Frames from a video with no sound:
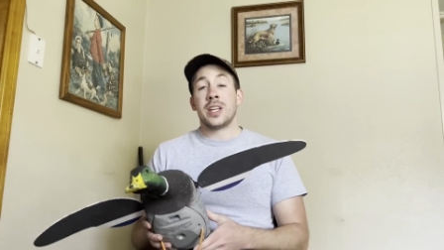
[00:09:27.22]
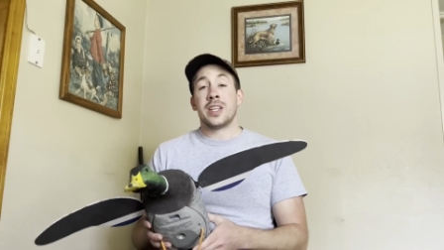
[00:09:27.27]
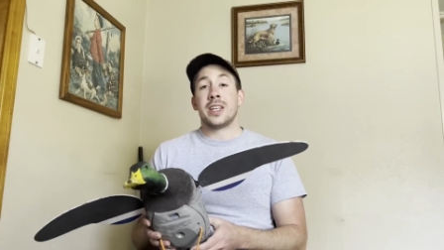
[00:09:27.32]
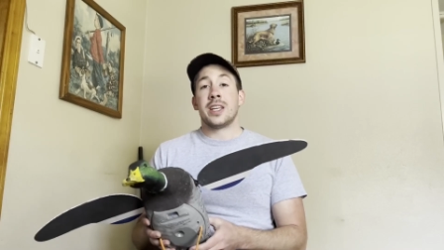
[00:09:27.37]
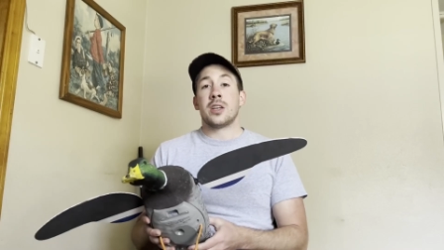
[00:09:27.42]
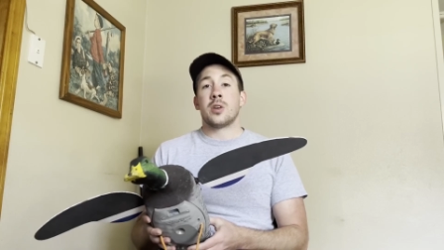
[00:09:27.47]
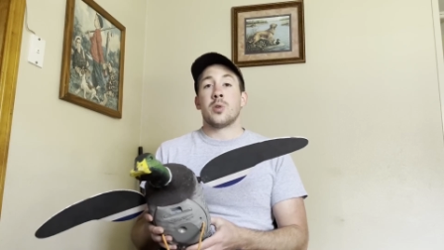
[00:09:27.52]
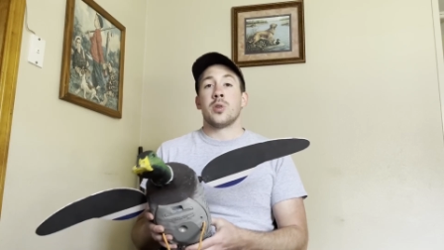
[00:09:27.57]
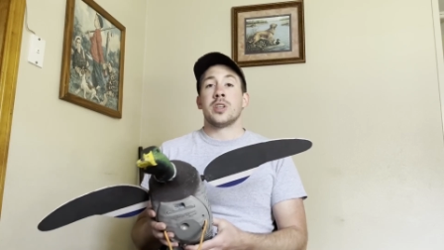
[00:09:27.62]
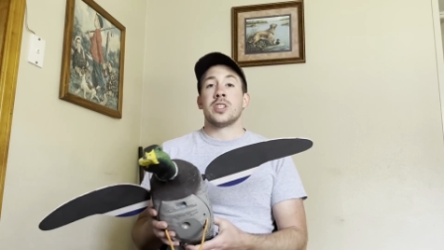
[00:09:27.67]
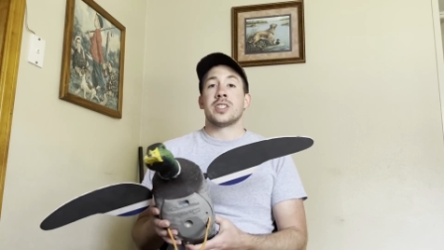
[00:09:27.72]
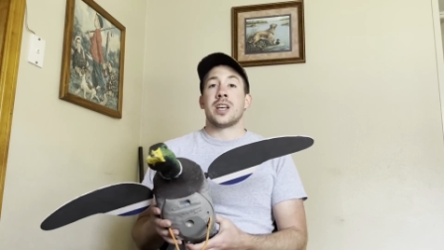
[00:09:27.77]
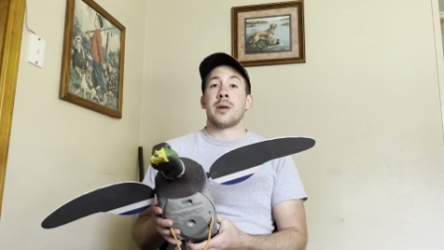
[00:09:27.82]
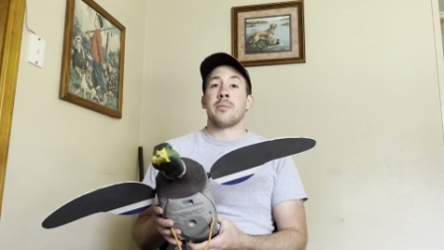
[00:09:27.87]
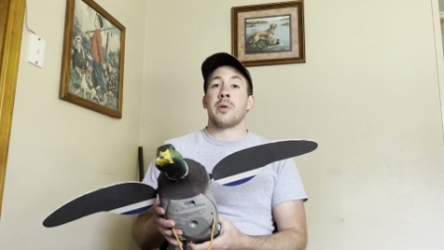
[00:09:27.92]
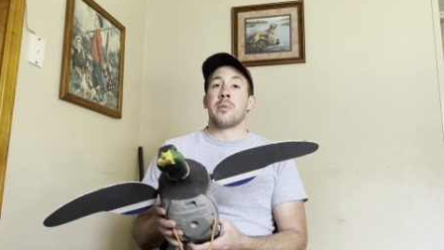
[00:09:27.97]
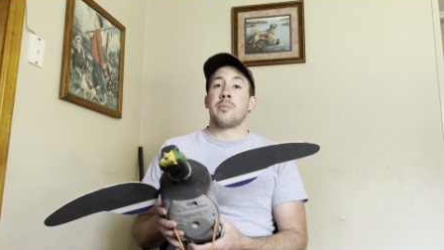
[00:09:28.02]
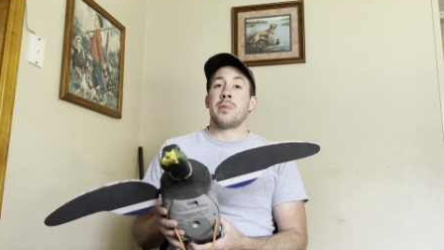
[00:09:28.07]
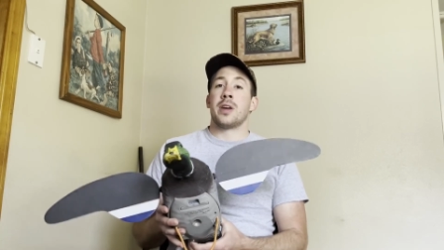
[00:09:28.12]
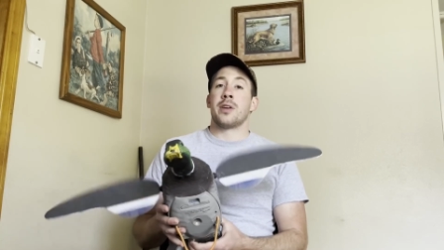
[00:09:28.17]
decoys, I'm a
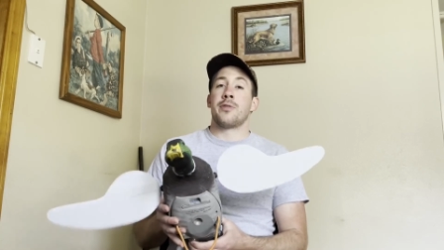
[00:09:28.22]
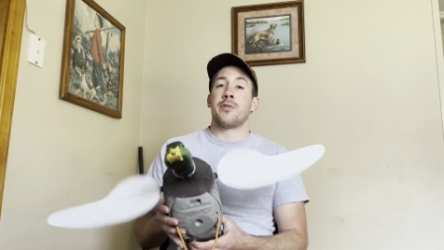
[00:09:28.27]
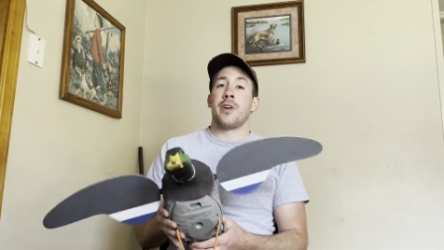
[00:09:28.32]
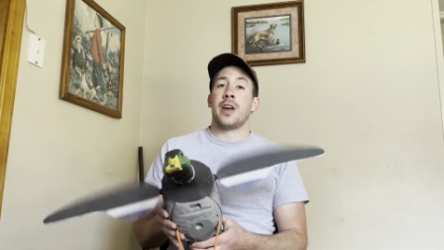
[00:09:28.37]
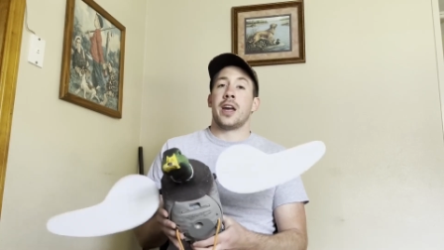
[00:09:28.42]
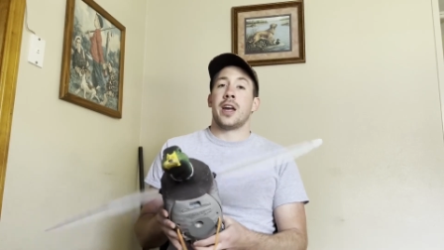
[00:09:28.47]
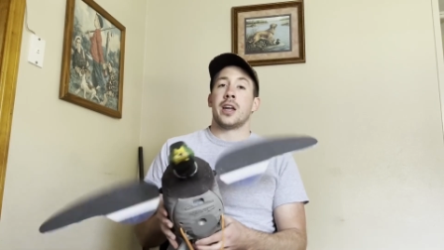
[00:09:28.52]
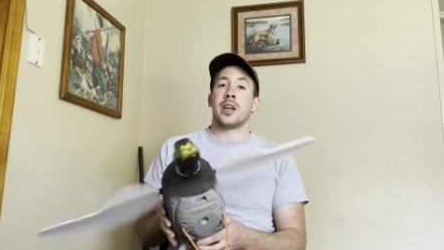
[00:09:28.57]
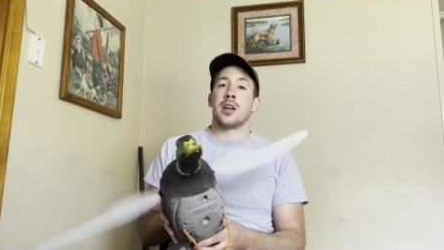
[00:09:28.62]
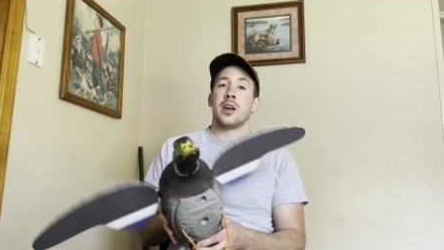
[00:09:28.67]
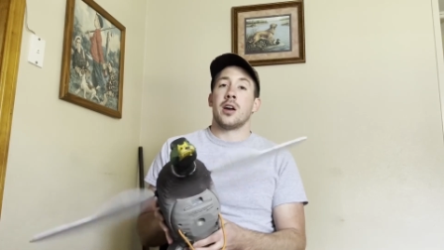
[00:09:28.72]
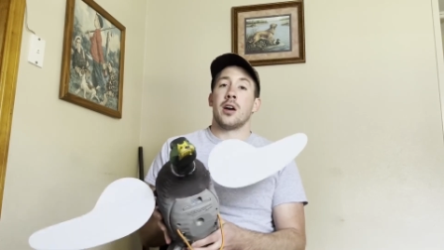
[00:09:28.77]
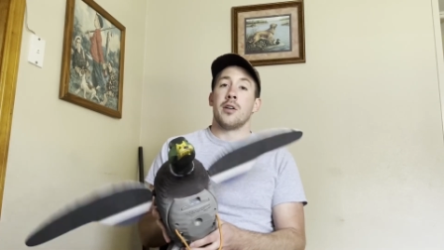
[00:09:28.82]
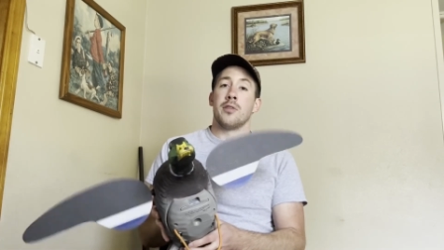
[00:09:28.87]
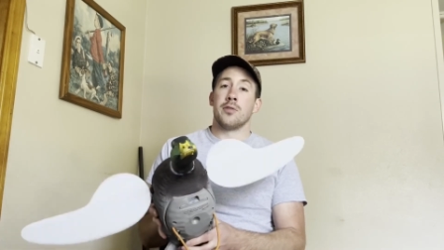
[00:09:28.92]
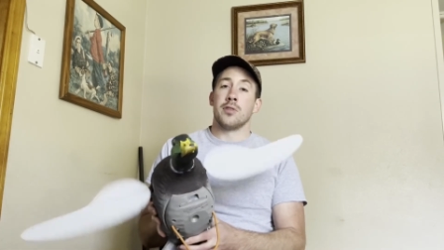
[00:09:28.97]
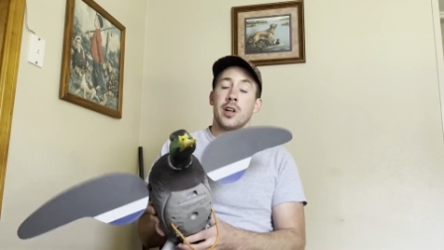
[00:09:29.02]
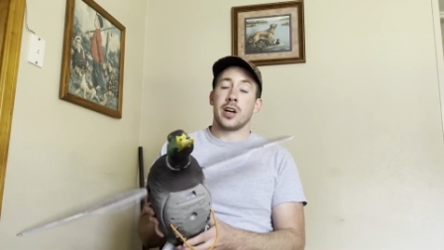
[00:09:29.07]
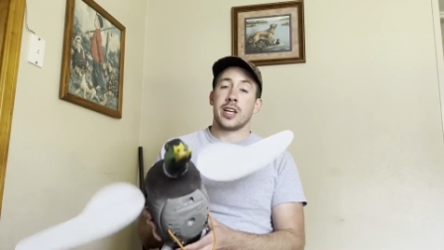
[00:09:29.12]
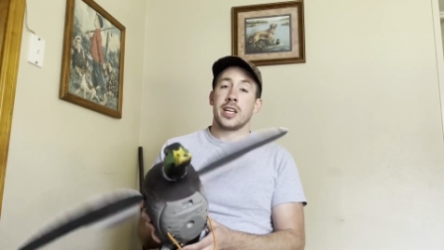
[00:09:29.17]
big fan of
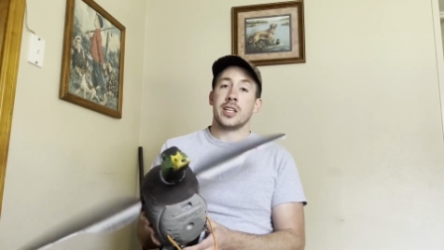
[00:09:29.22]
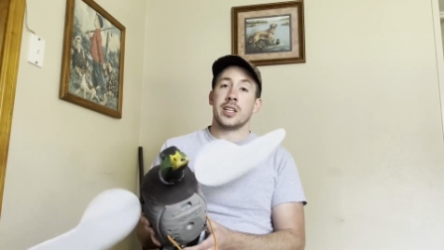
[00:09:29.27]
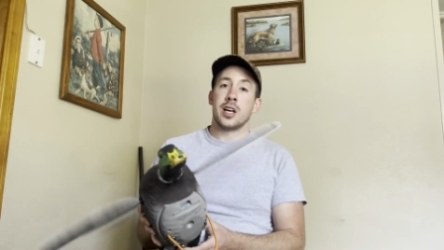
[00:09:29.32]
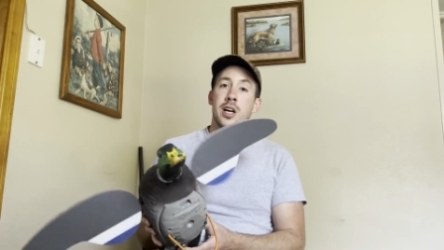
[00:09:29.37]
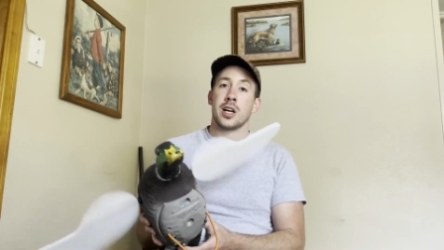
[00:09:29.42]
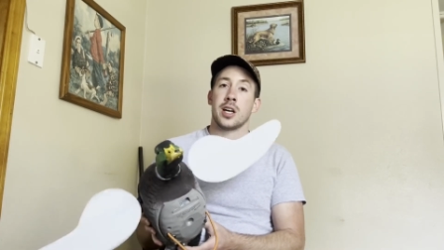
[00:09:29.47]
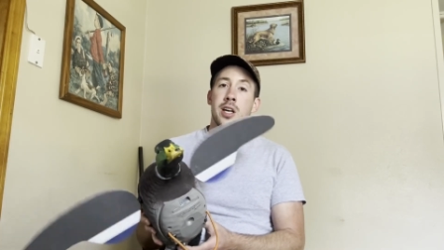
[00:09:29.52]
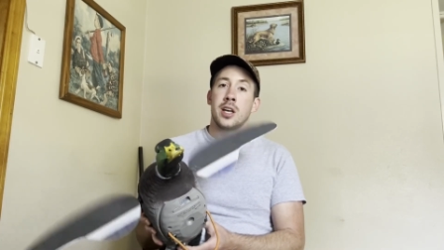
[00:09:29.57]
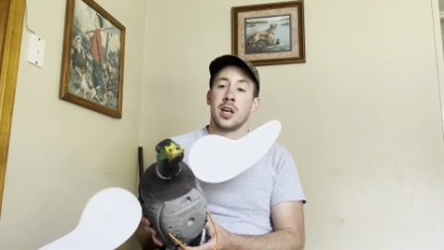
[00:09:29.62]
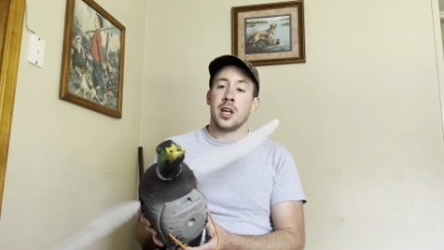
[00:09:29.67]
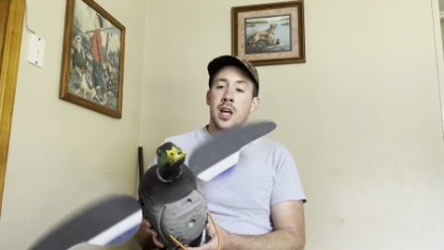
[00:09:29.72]
Lucky Duck.